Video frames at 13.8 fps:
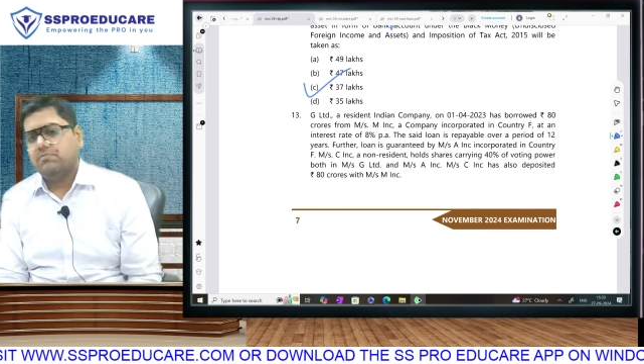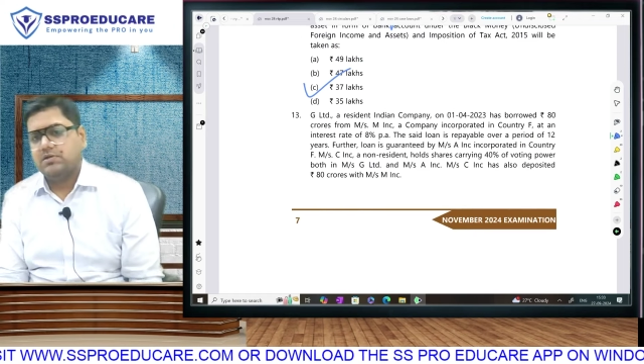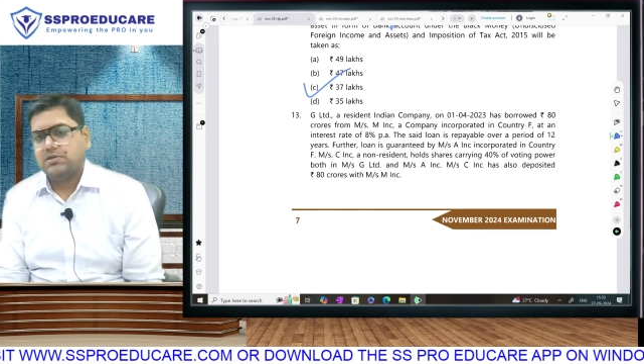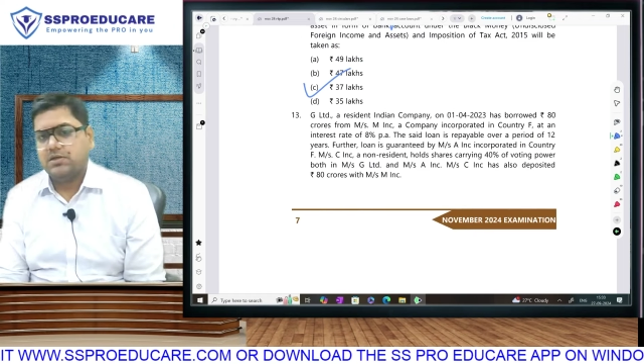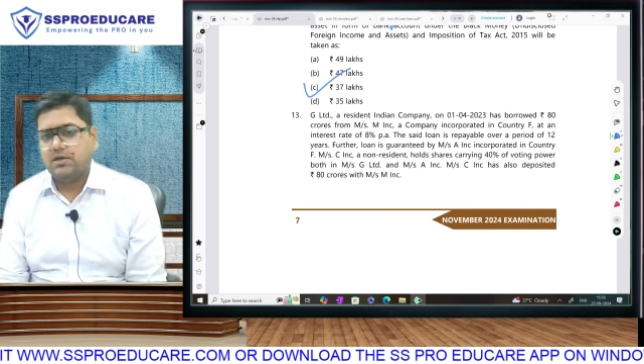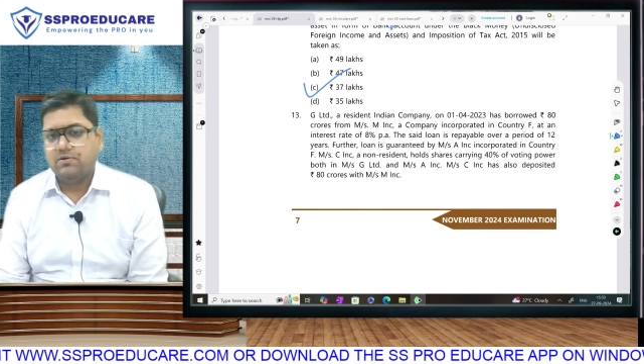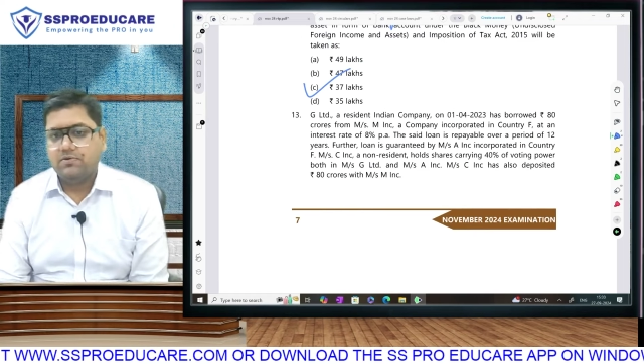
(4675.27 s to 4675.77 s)

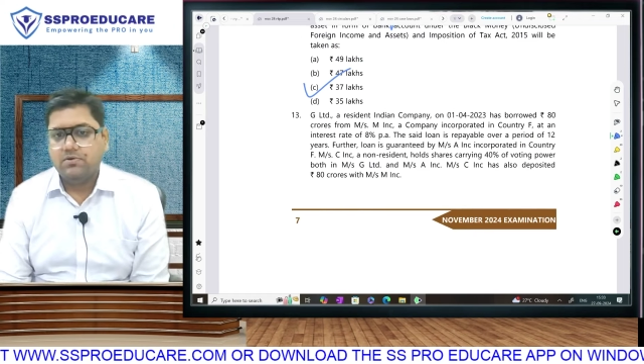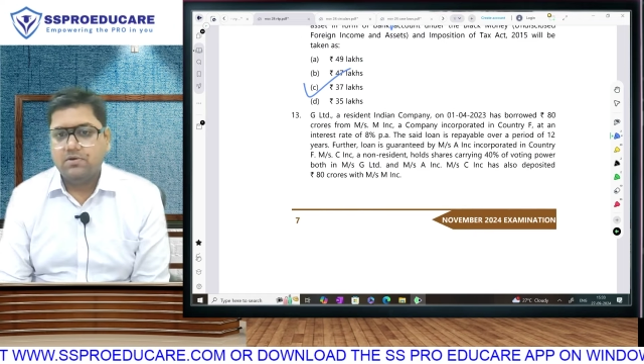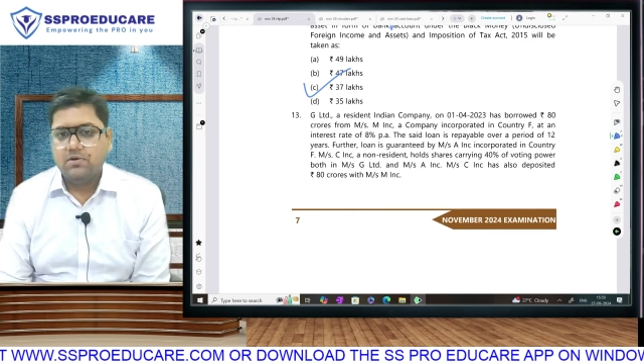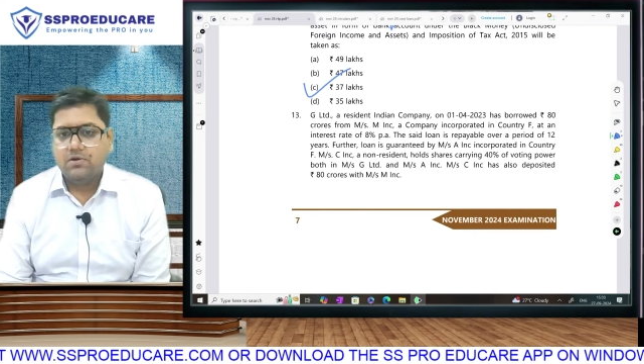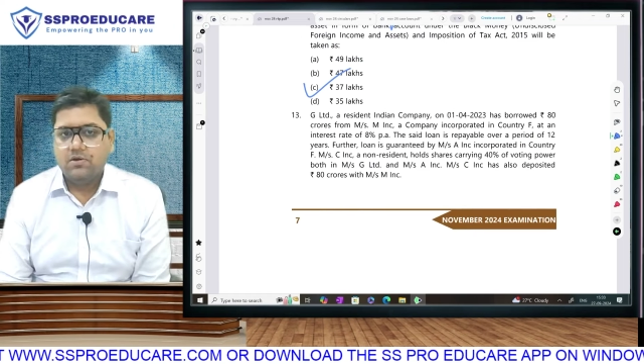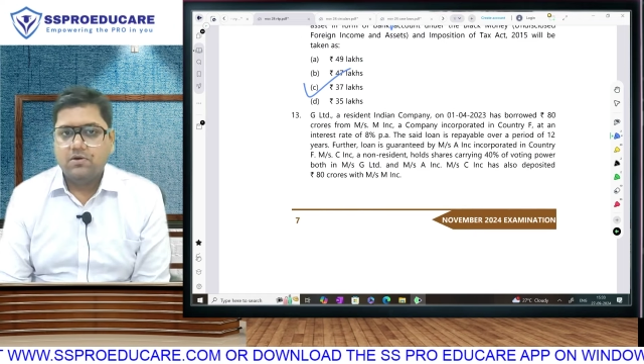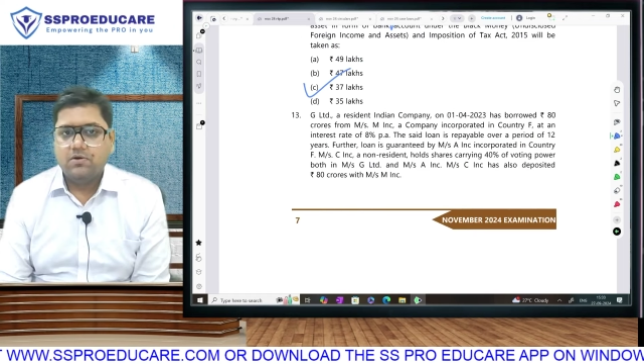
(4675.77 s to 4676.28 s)
must tell you.
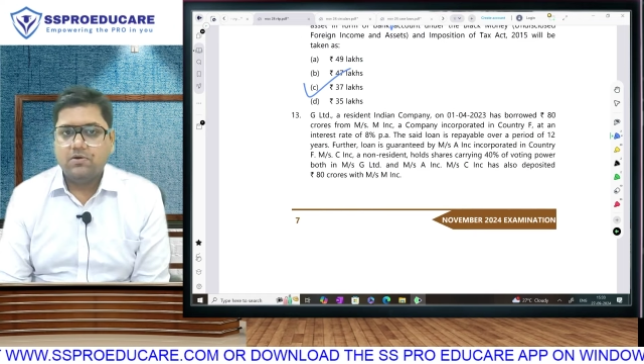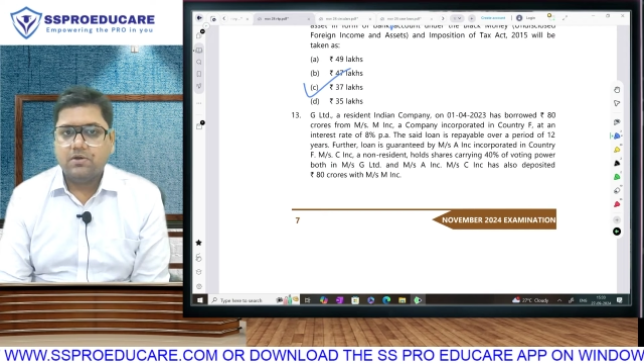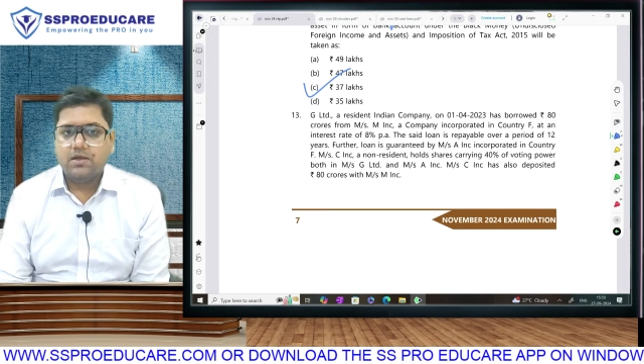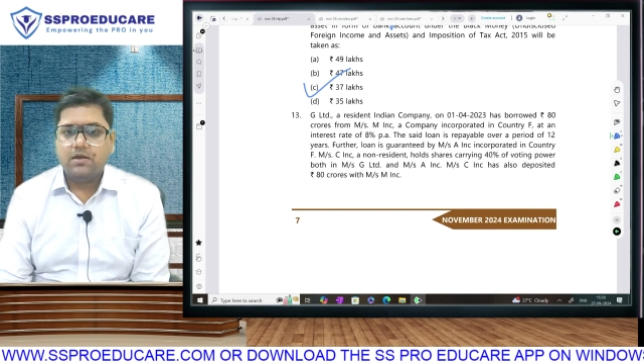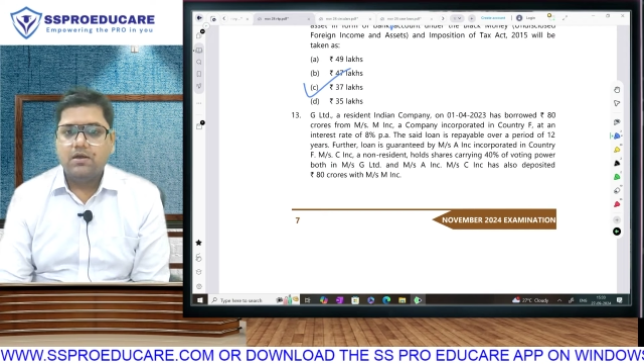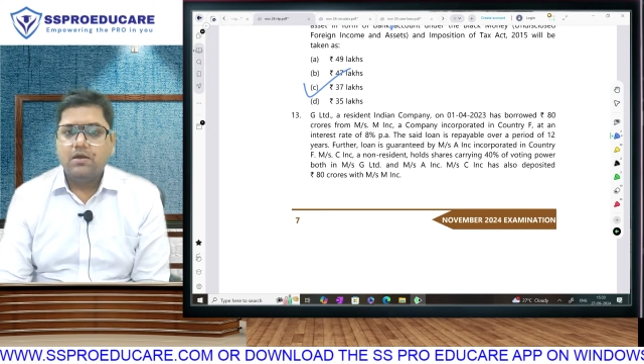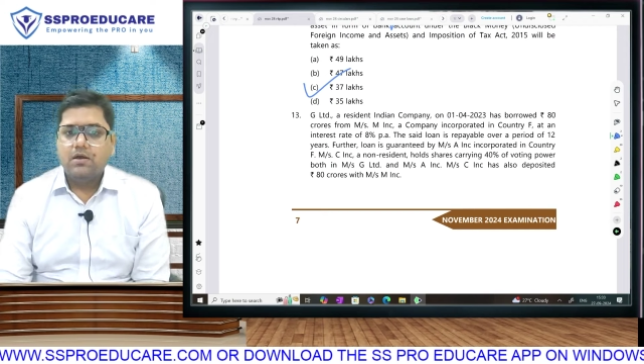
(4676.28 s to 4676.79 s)

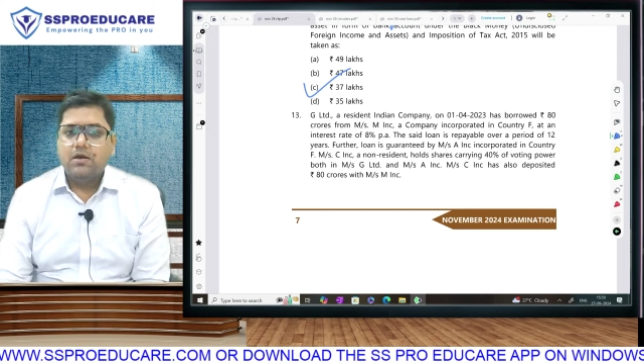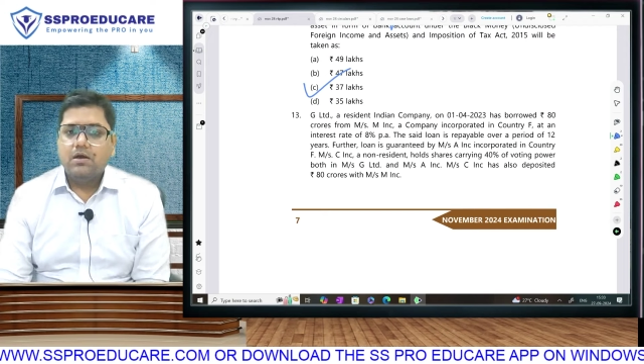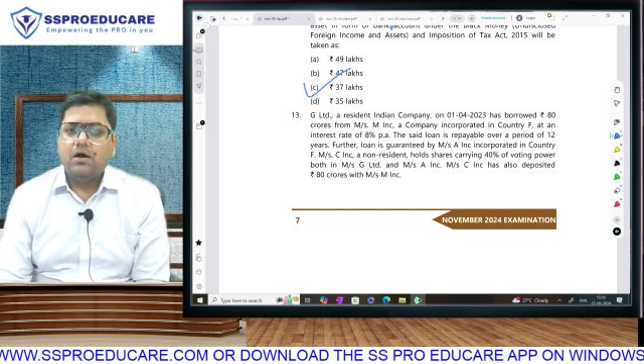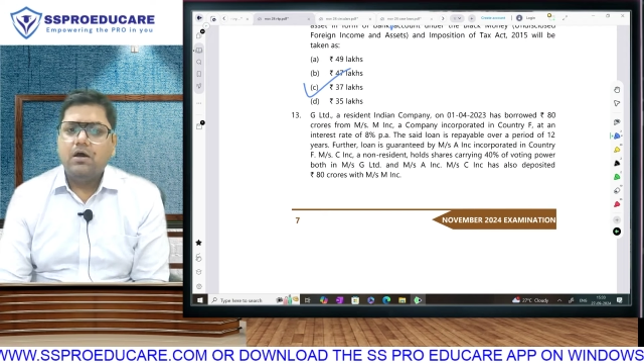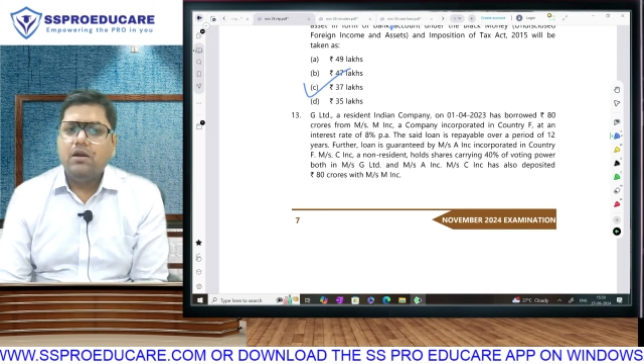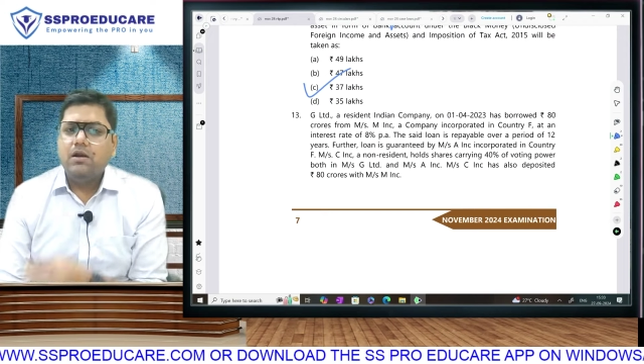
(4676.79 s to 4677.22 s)
Okay, a